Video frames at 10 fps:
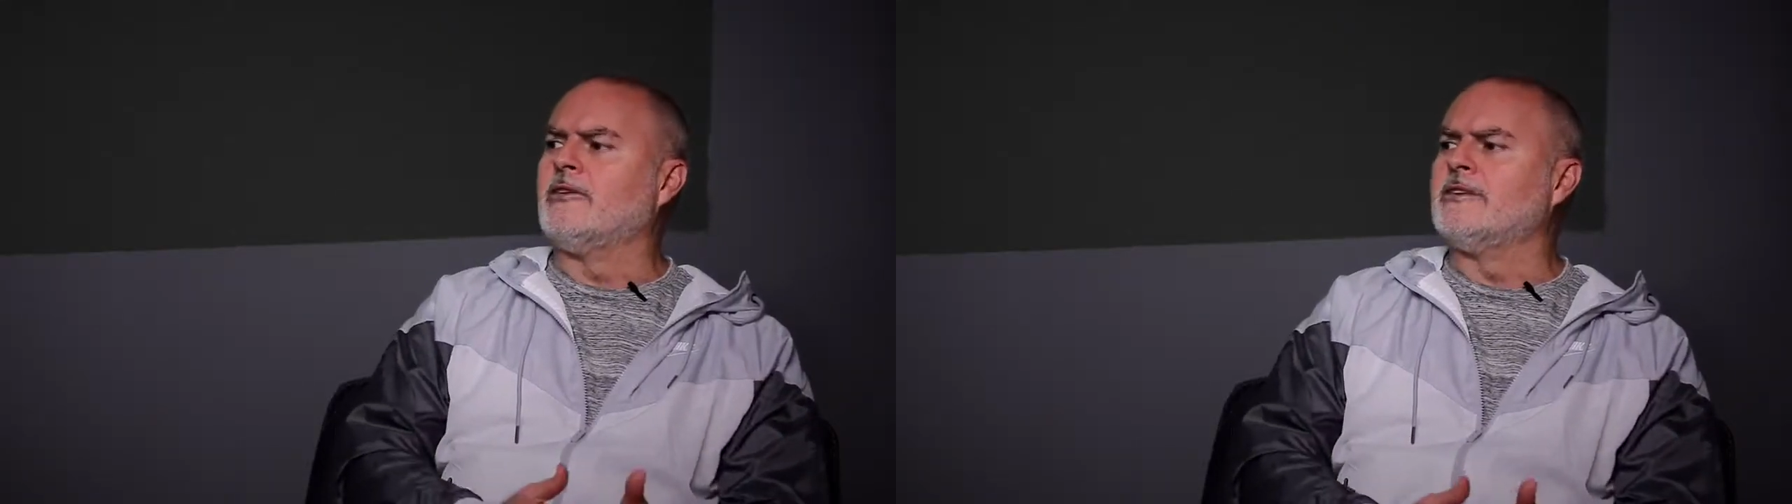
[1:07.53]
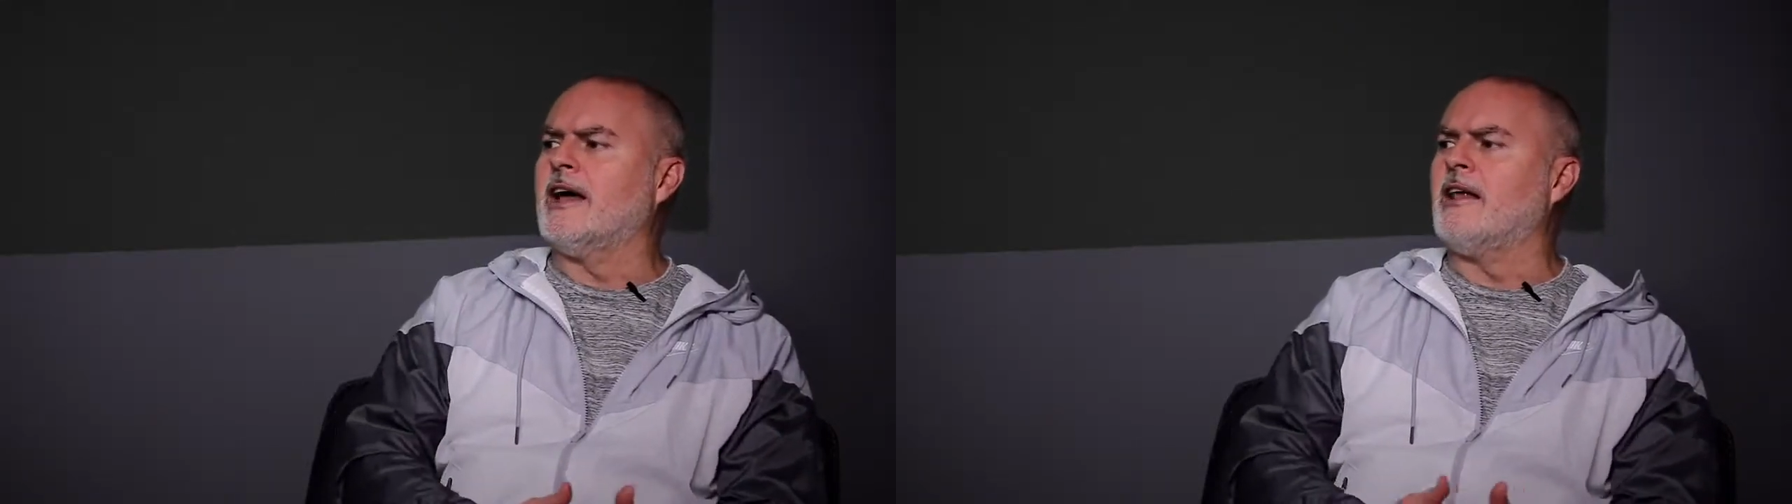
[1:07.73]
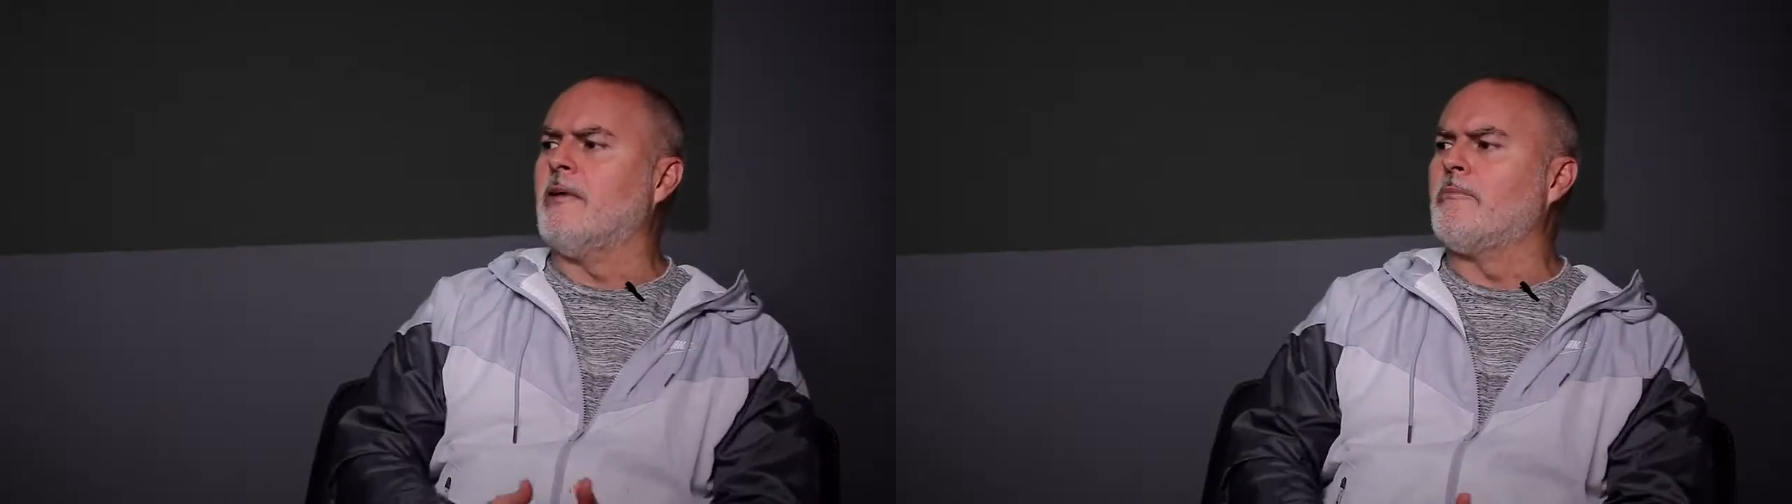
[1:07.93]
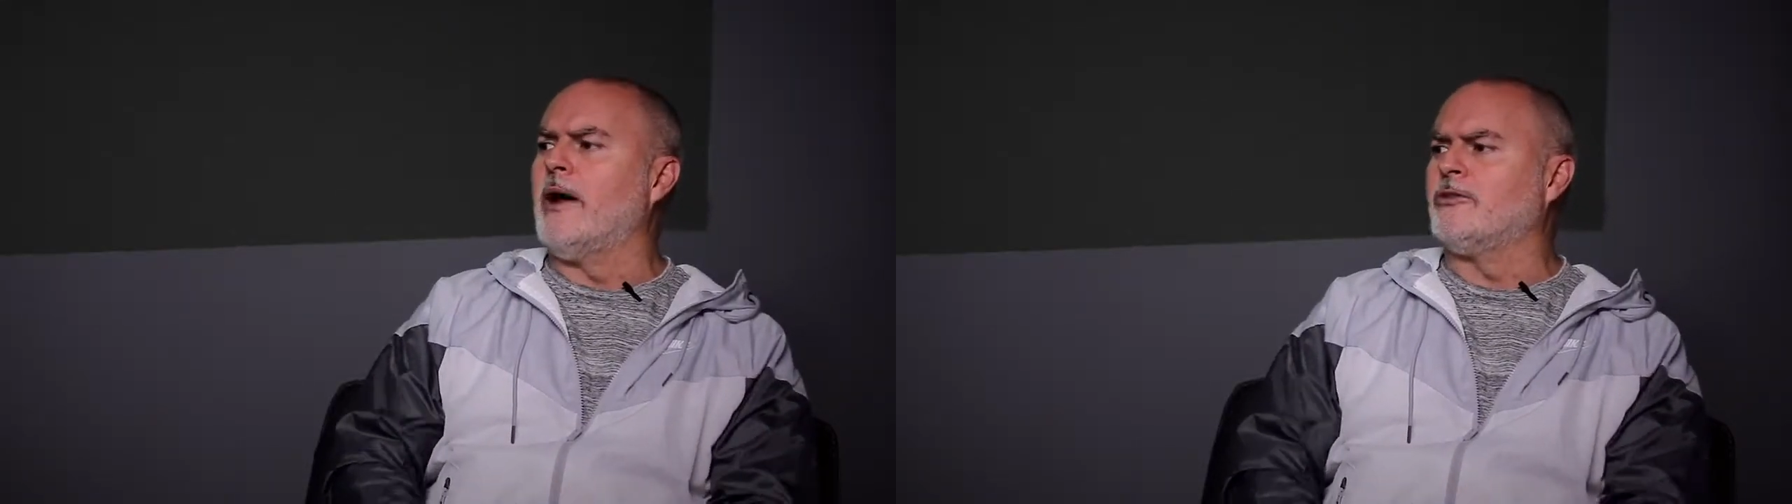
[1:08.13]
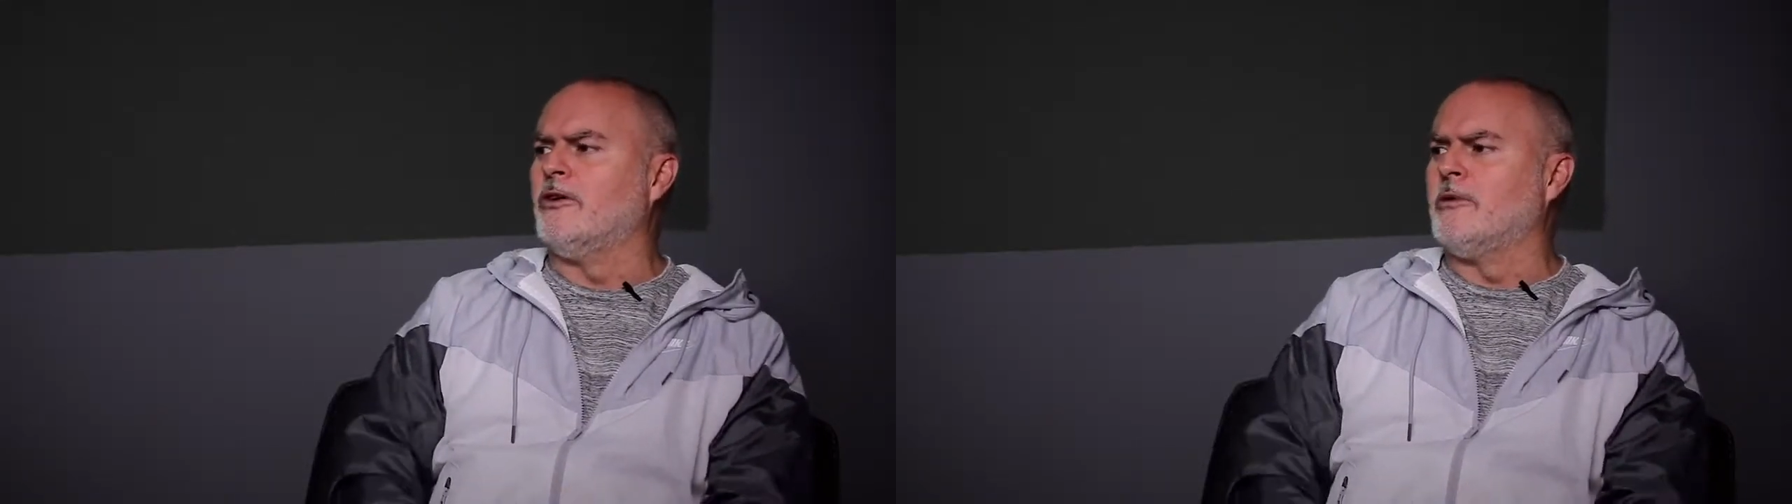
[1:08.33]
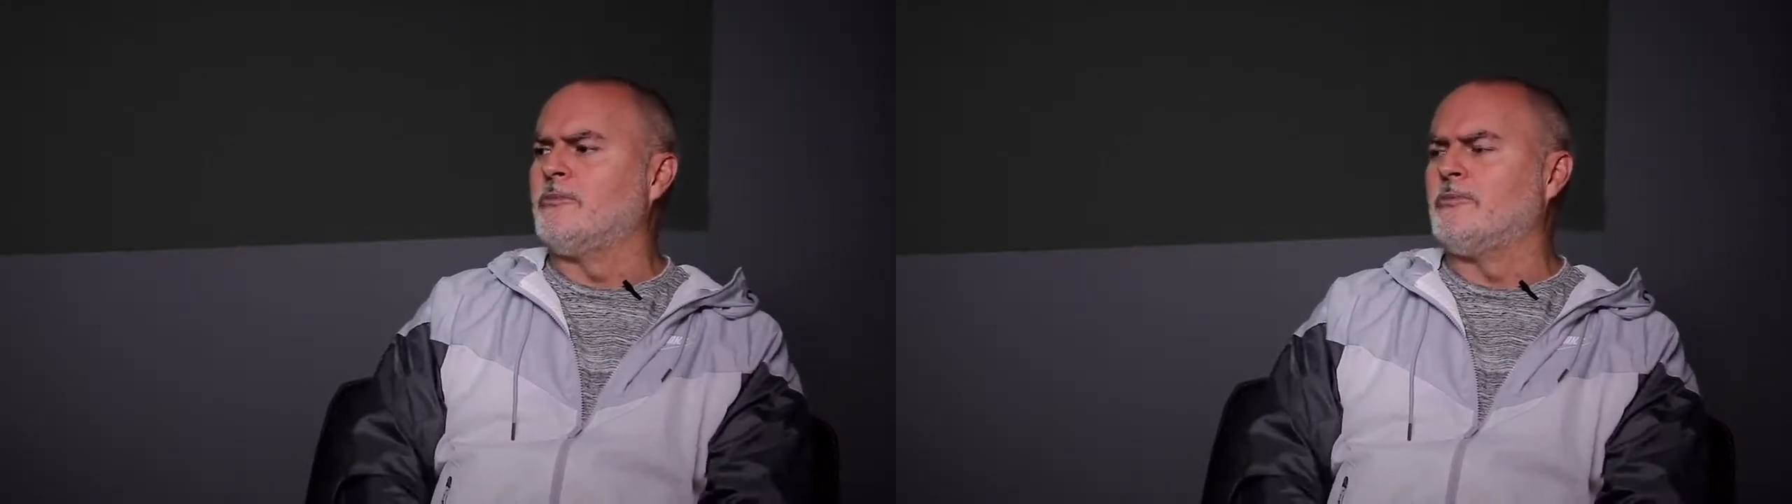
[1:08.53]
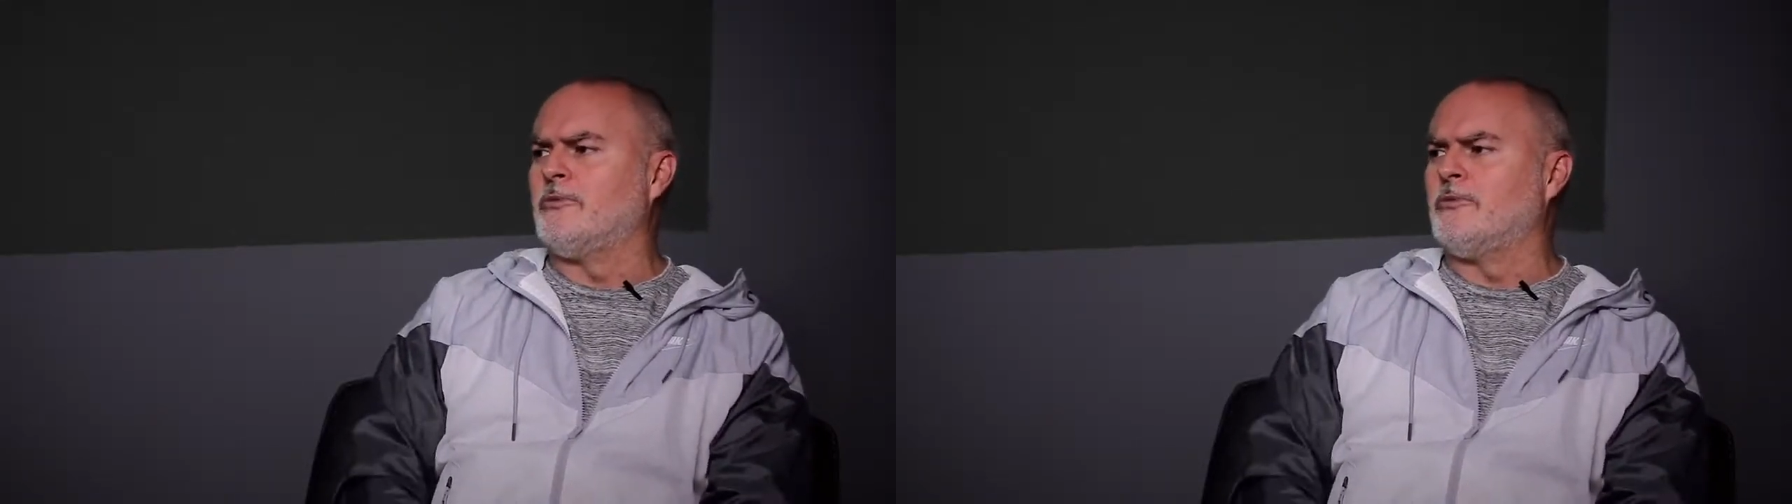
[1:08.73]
does that impact on